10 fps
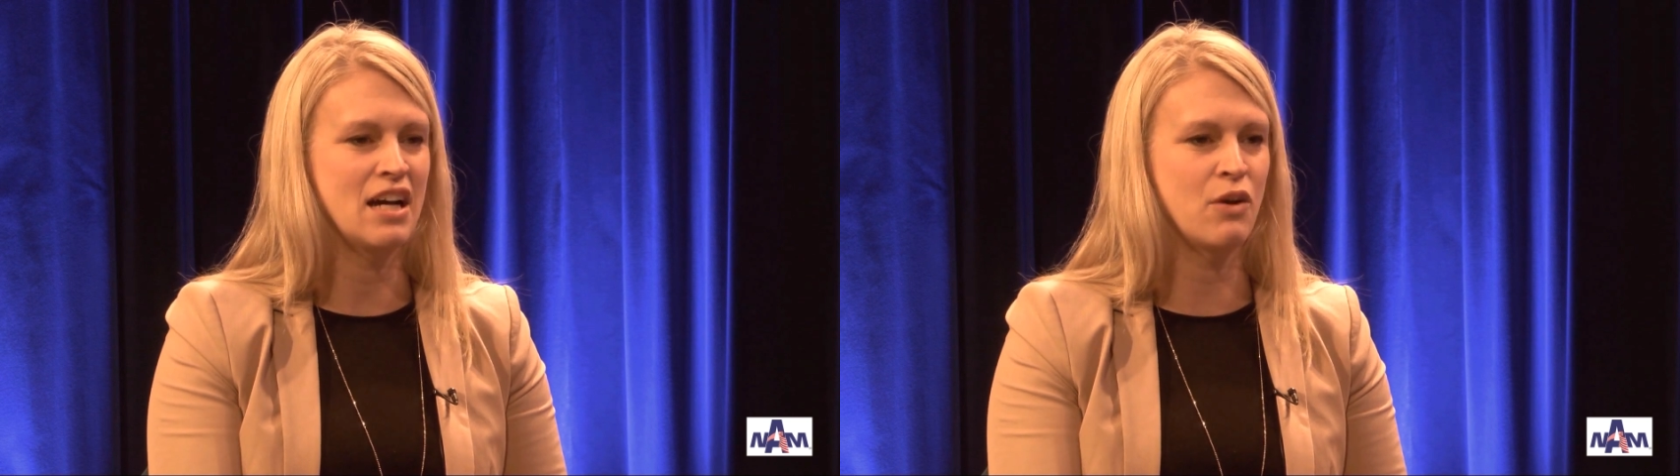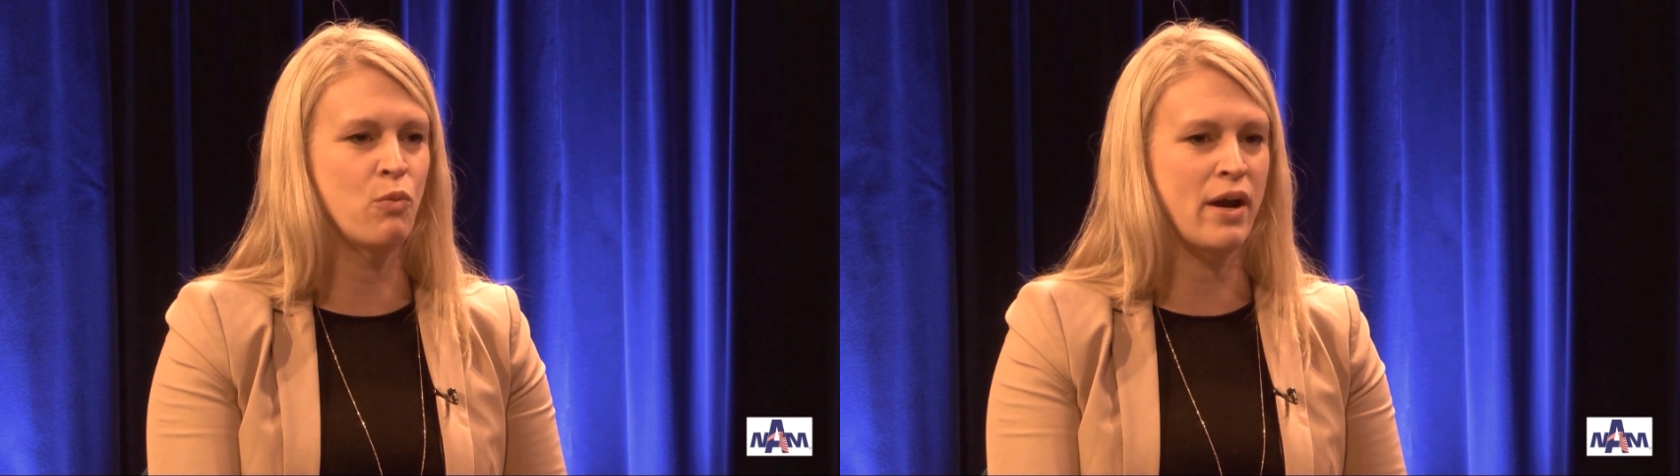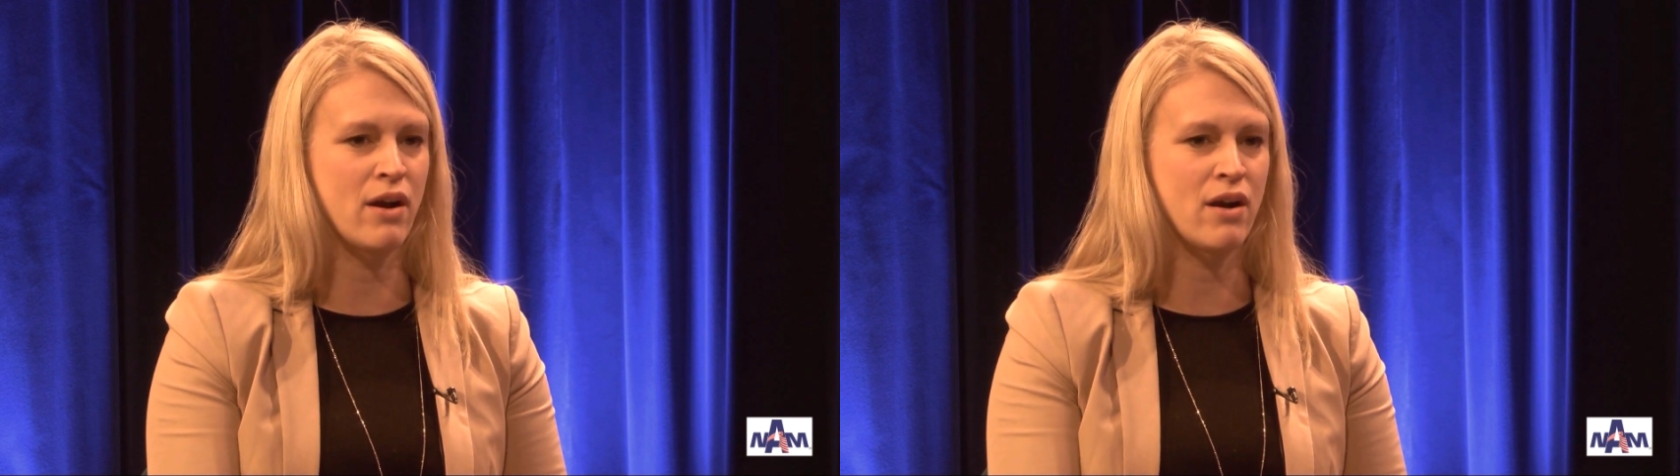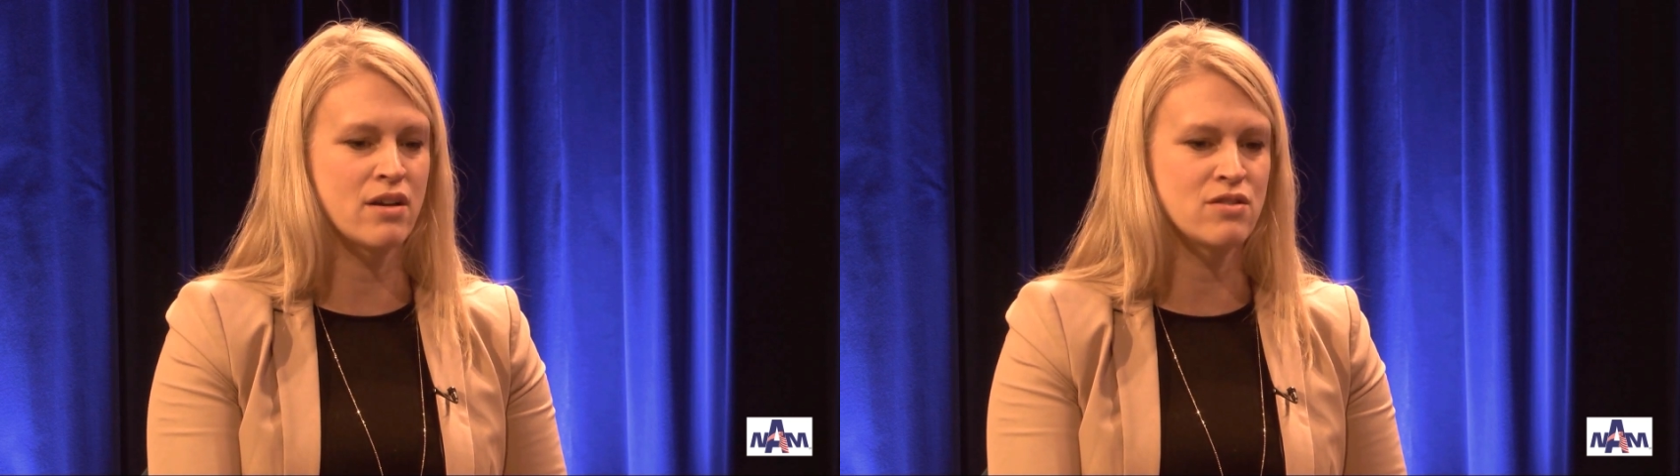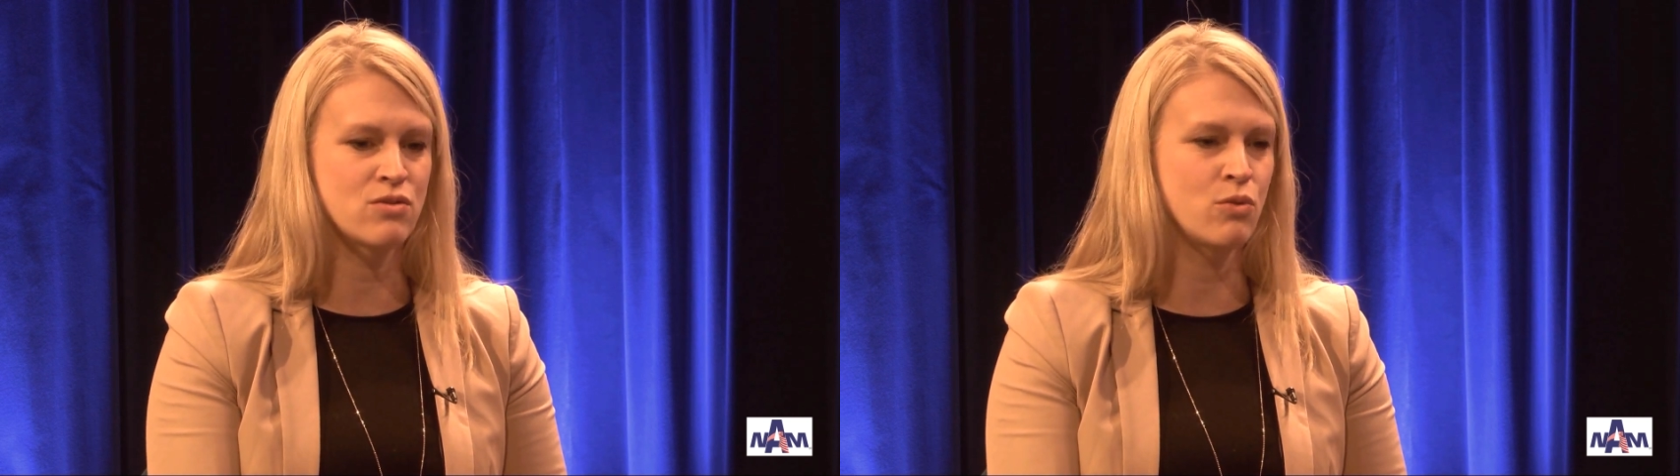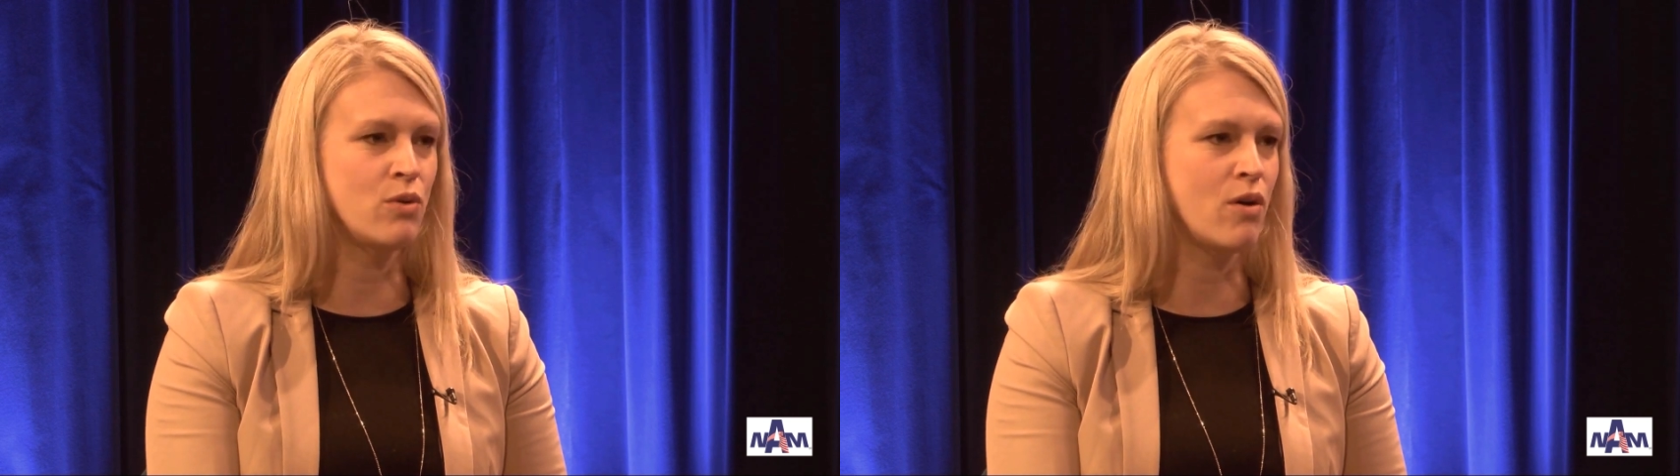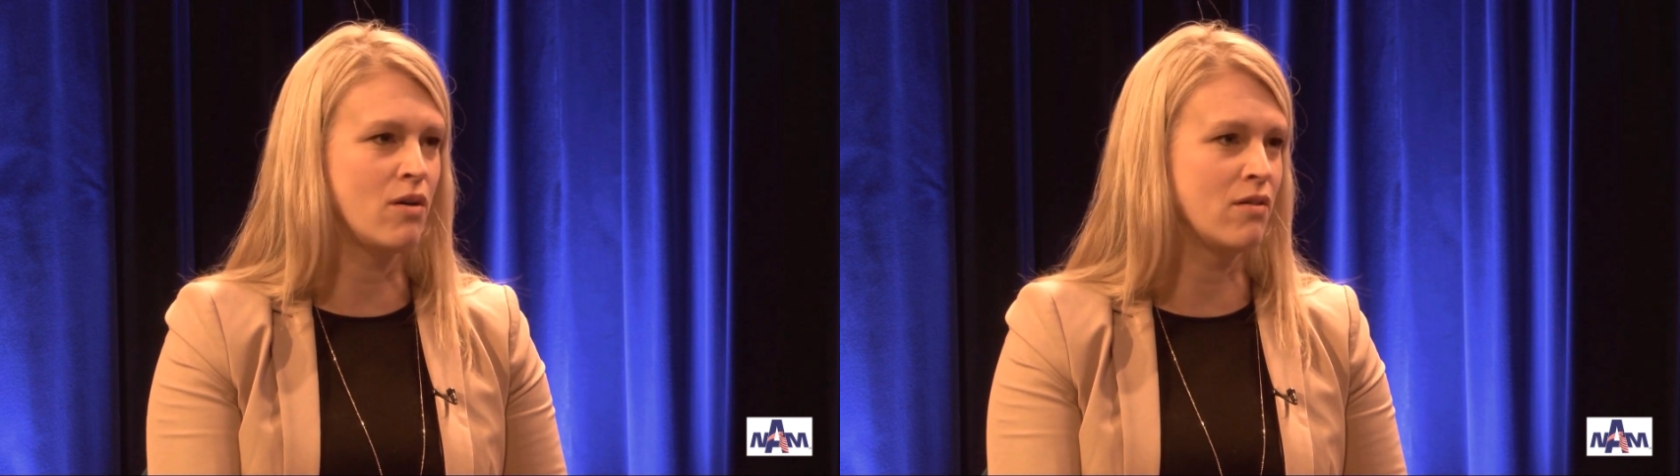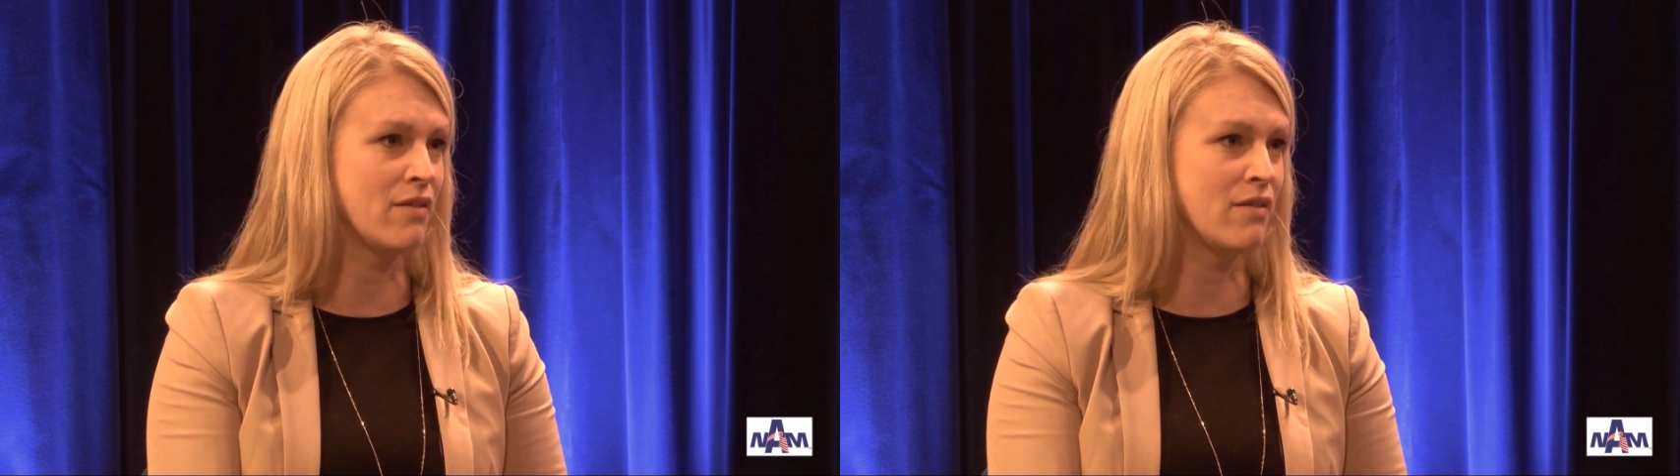where a school,